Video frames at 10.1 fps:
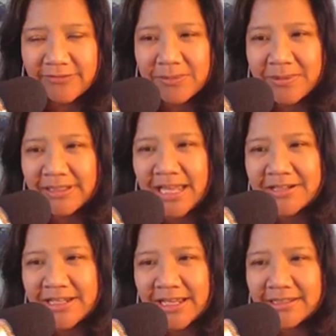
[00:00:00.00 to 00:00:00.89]
give up on
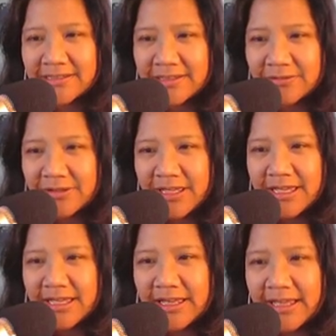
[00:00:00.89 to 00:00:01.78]
hashtags, so
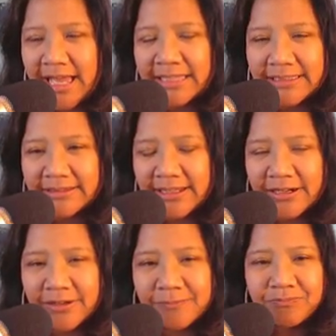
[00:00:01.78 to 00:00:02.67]
add it
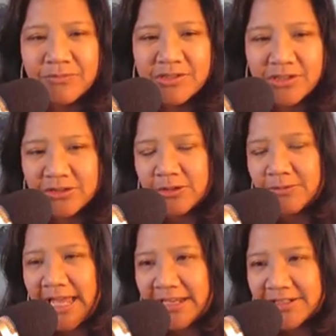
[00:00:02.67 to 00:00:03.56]
there so you know
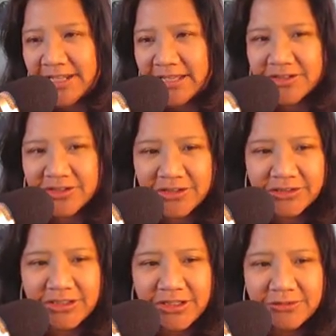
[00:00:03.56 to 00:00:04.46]
what hashtags you're
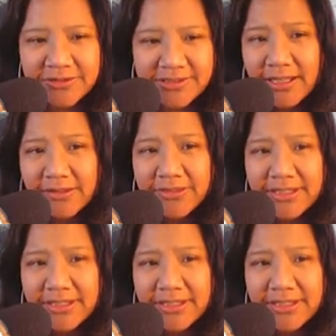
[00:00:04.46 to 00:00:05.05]
going to use. Now,